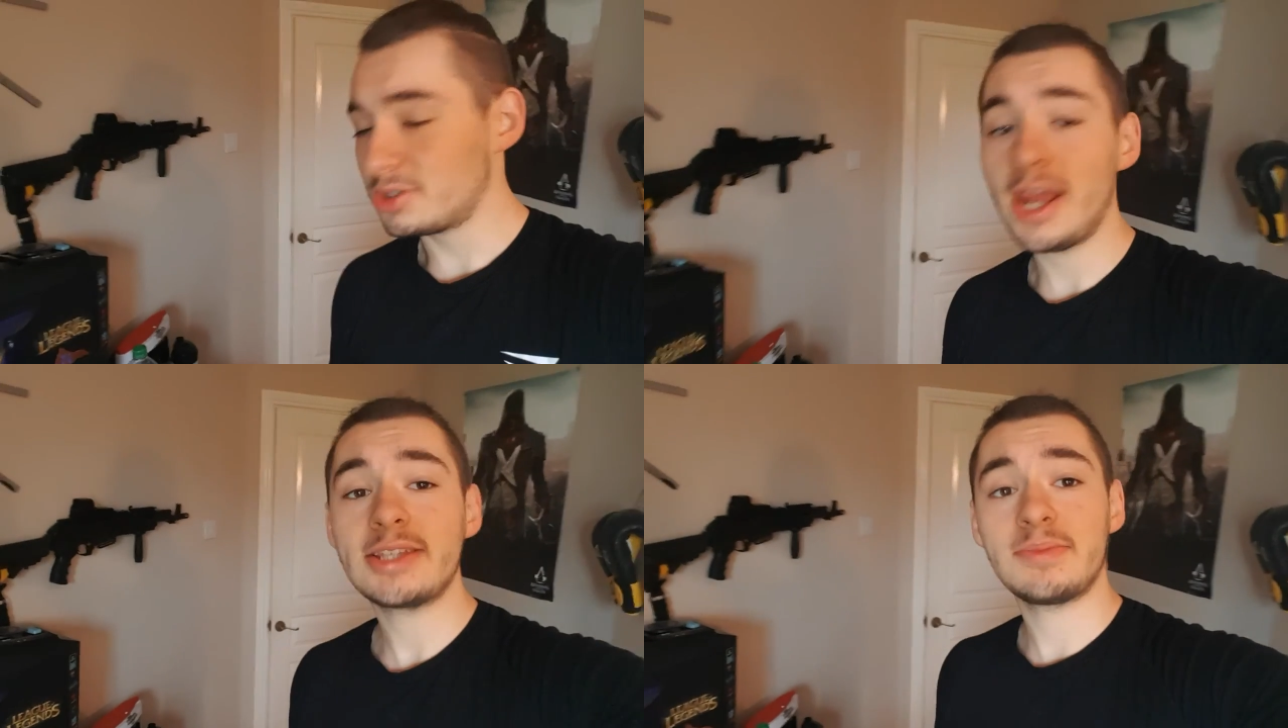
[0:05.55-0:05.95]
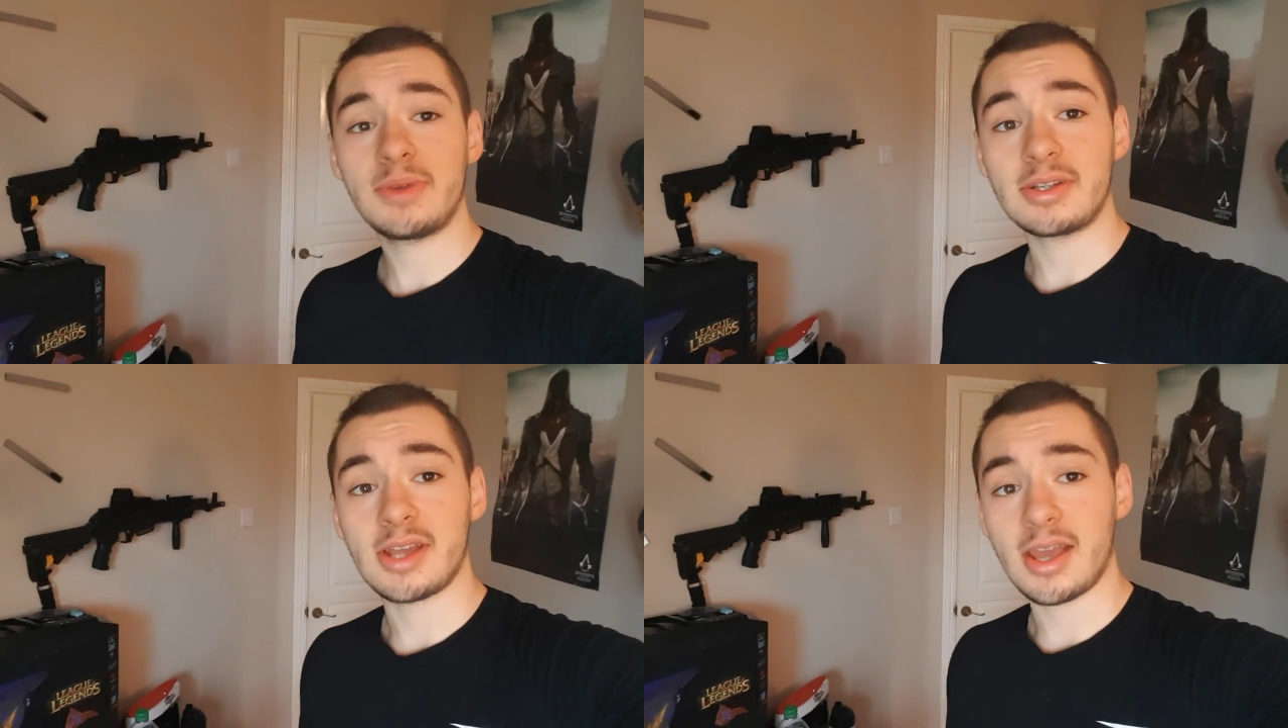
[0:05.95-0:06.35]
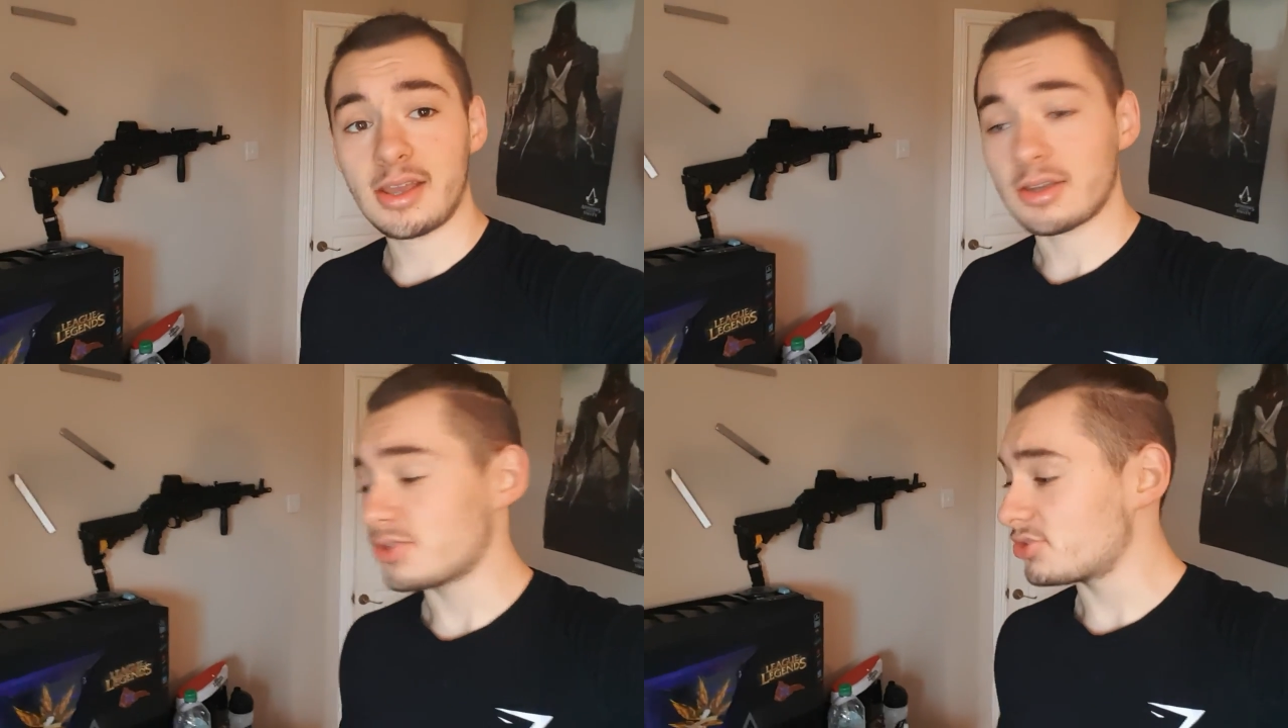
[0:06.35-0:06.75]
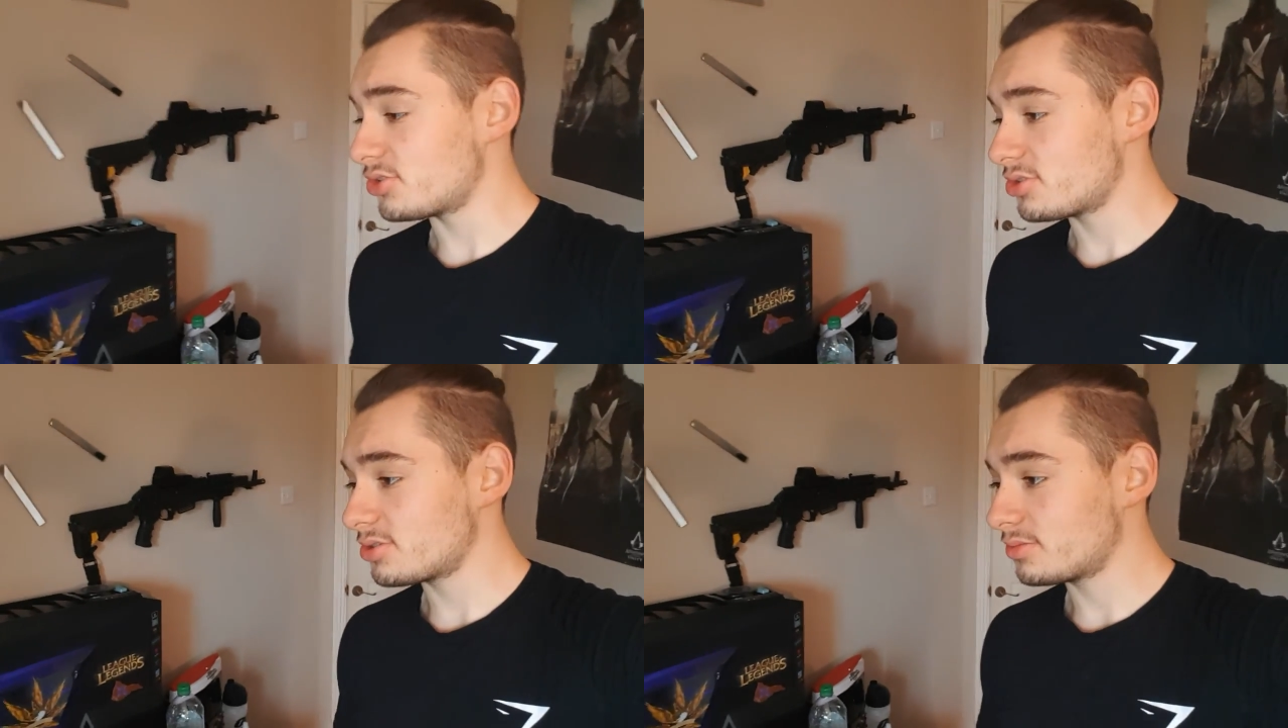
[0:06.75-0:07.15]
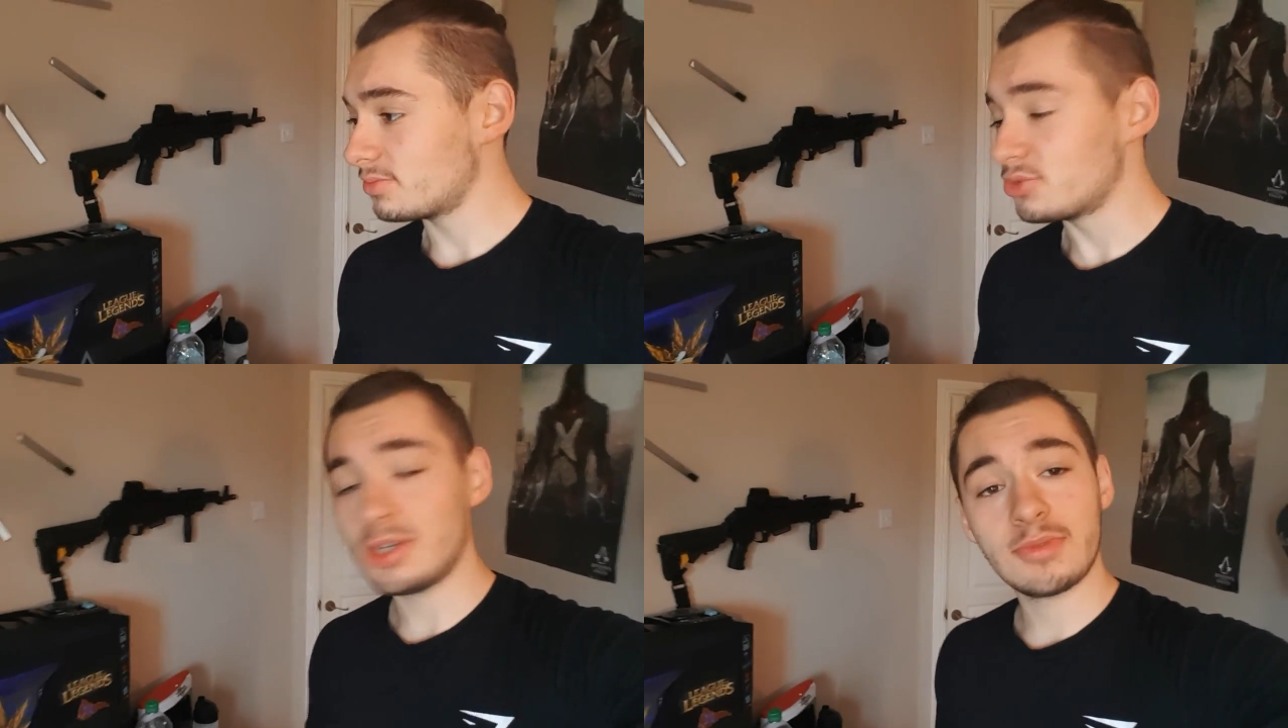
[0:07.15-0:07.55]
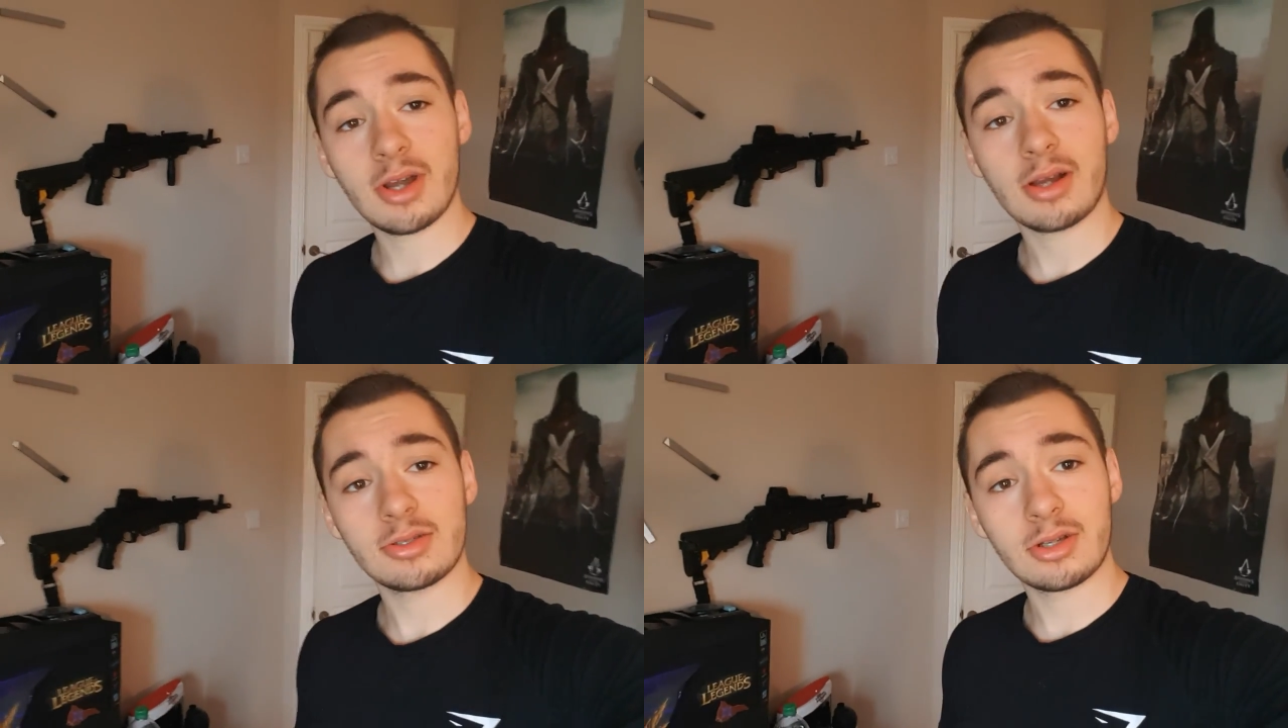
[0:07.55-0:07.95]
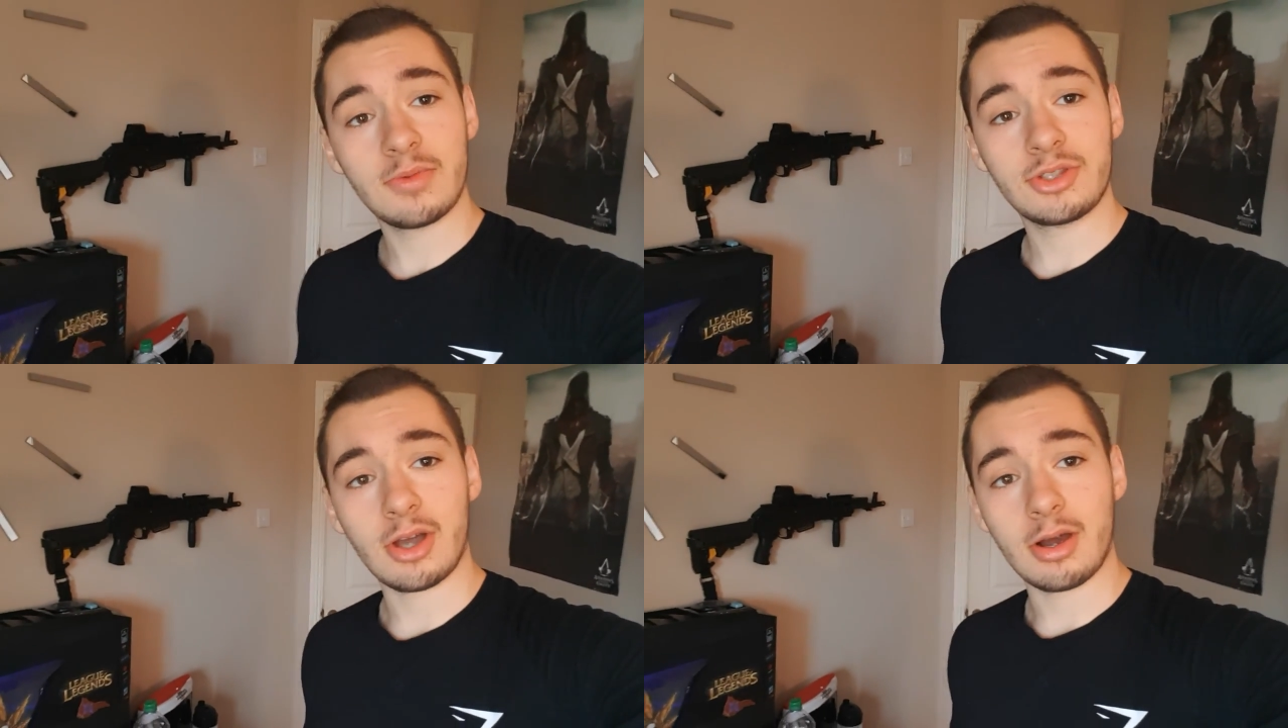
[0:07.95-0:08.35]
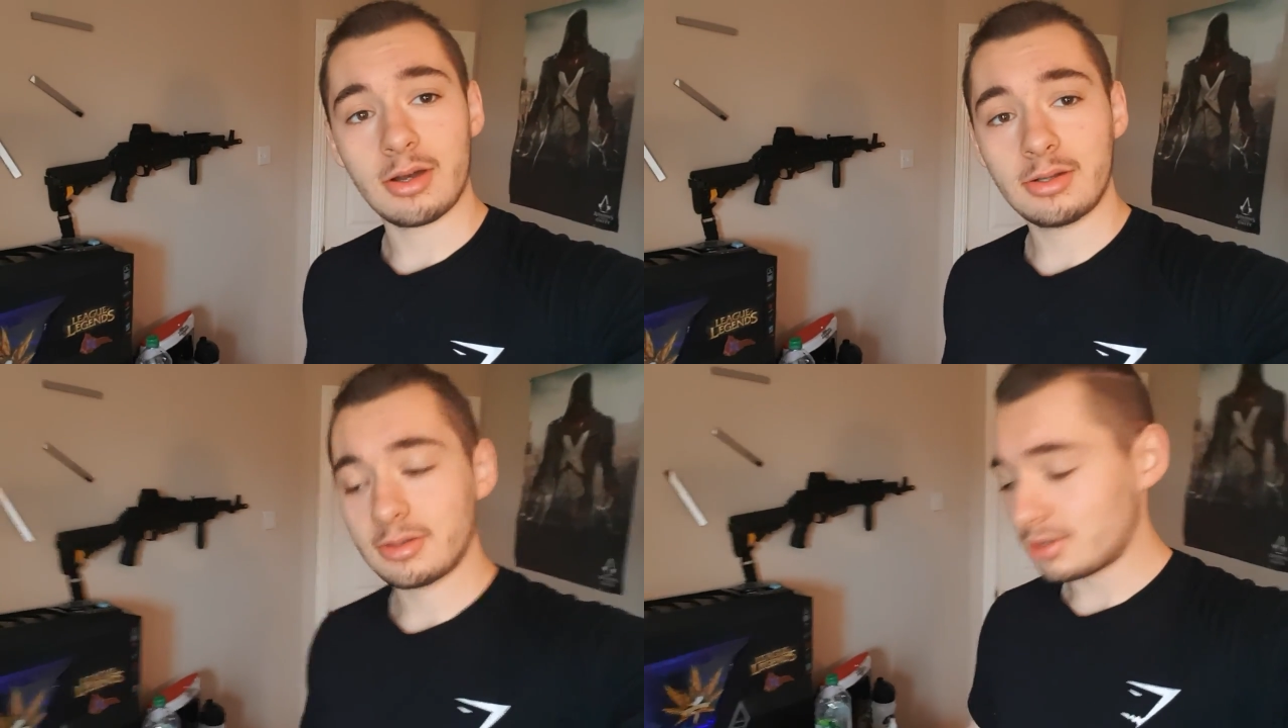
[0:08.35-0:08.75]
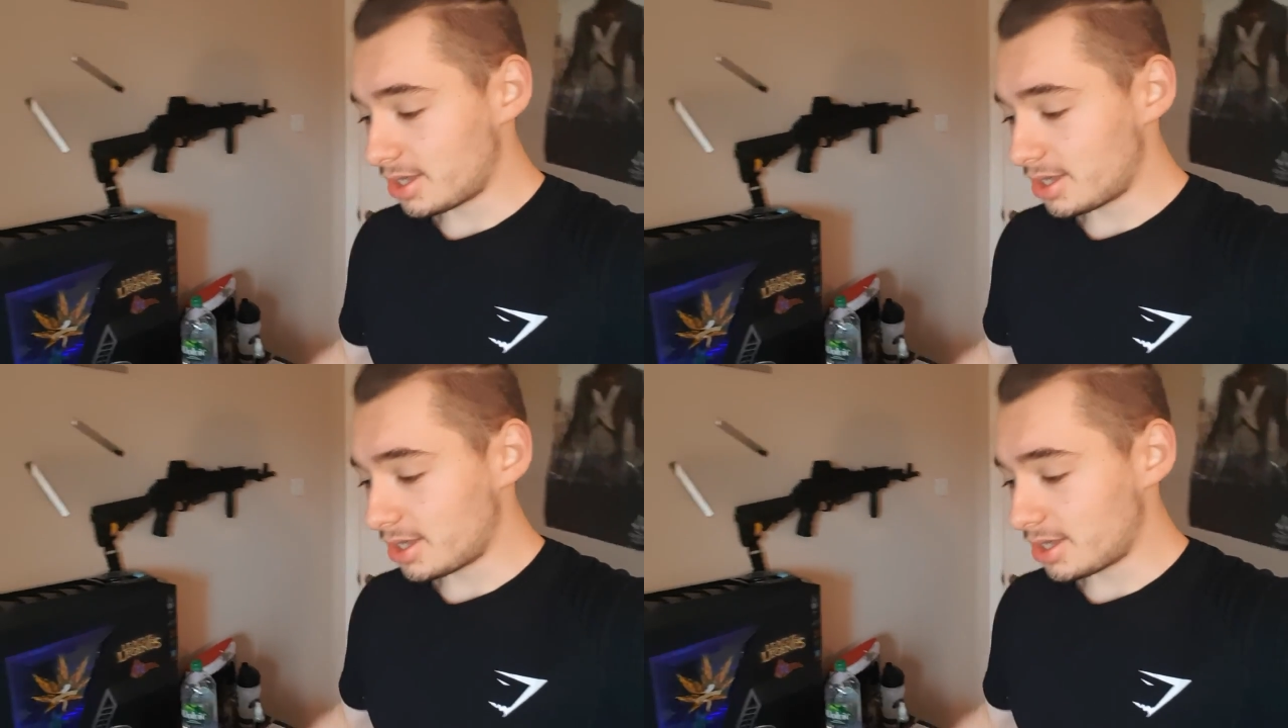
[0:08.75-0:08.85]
today is a big day because Gymshark is coming to Ireland,